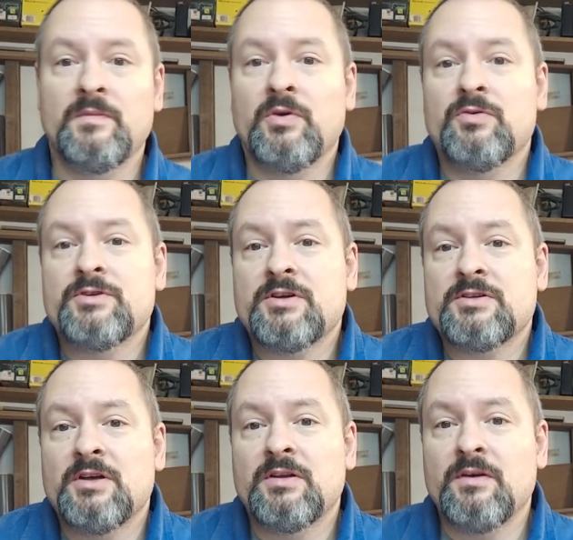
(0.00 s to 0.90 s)
those are
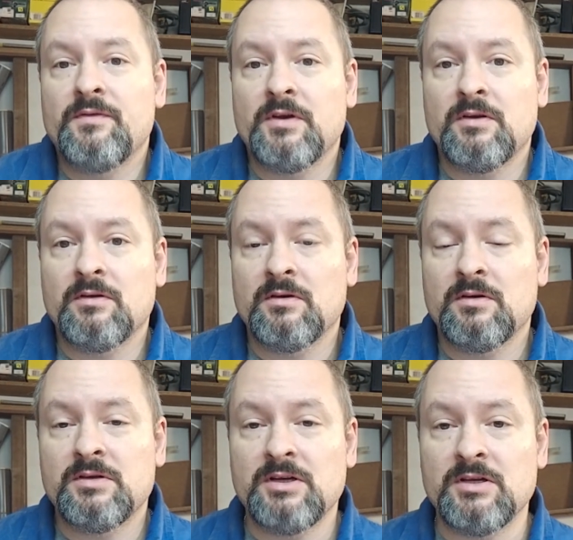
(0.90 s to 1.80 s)
scientific
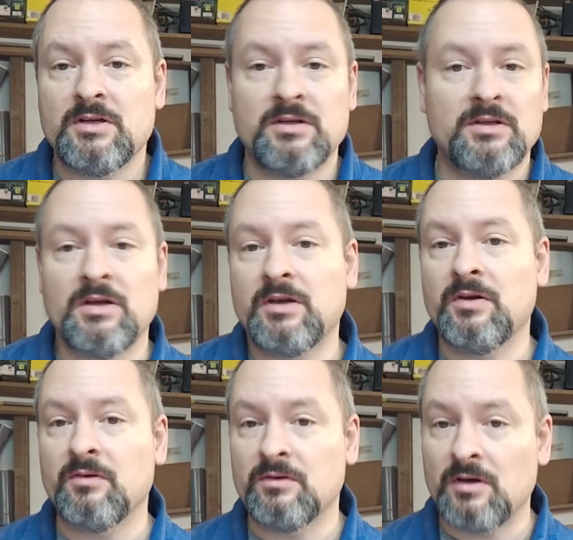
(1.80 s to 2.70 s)
data that I
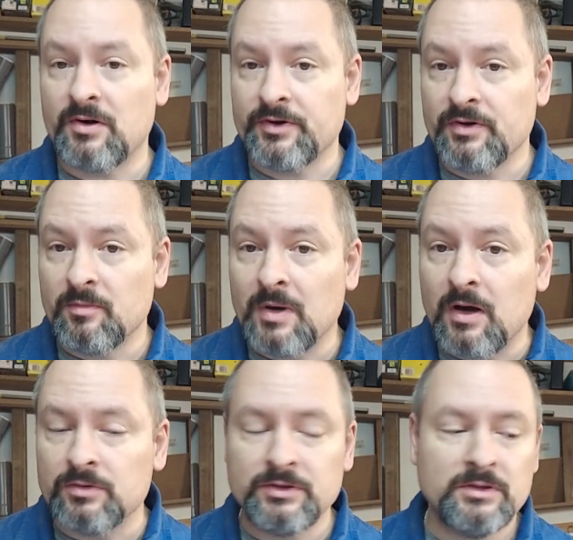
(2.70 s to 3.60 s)
cannot argue
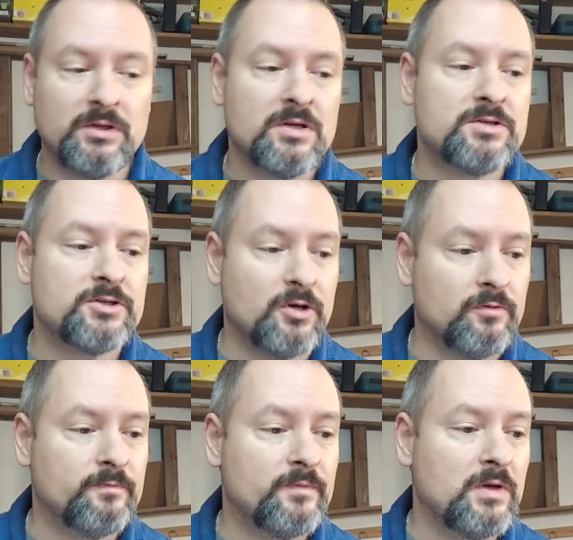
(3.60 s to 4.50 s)
about.
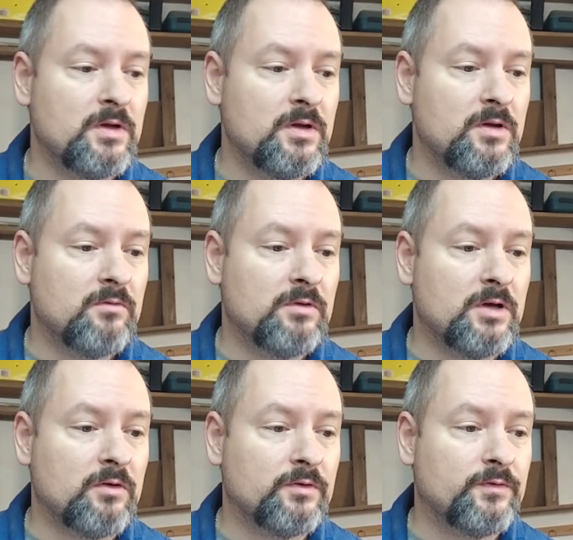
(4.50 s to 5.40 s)
So,
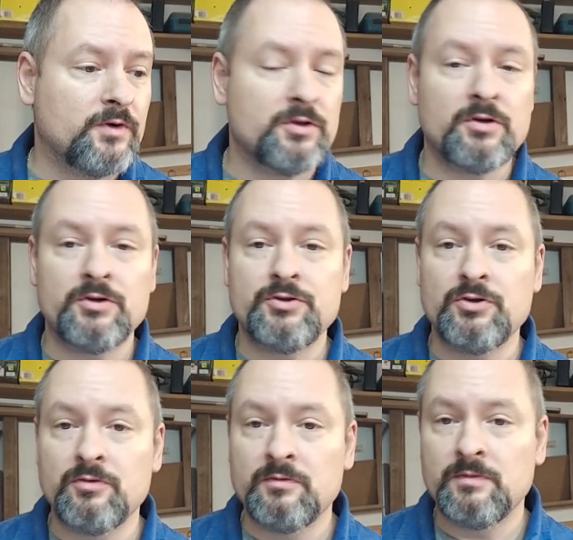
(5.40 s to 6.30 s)
without further
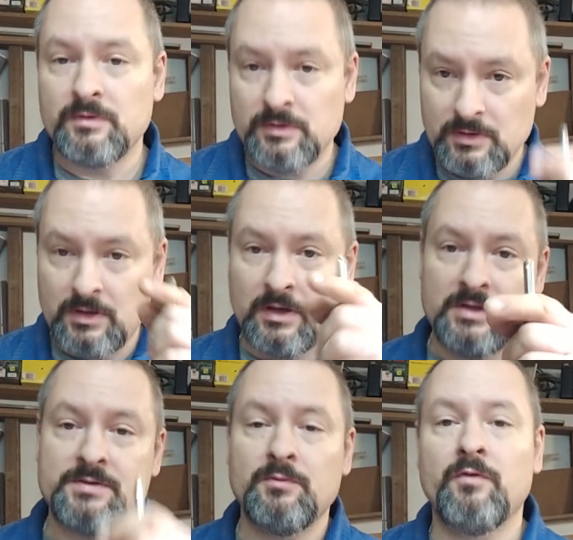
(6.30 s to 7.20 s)
ado,
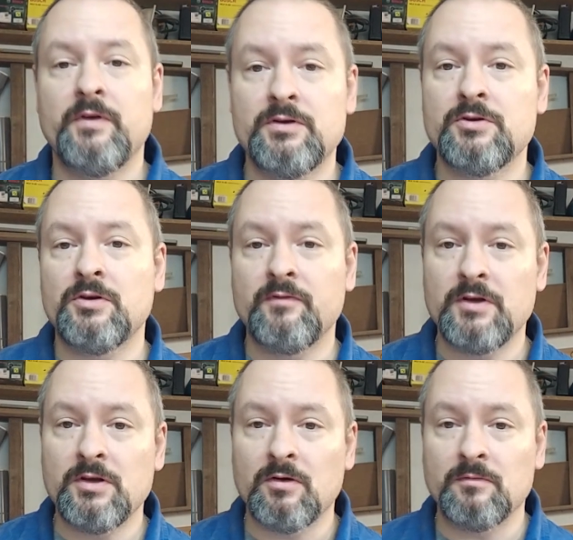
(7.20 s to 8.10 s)
let's move into the
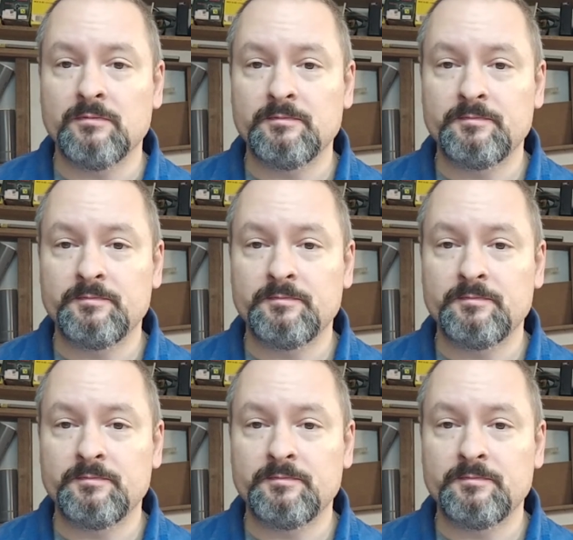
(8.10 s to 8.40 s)
video.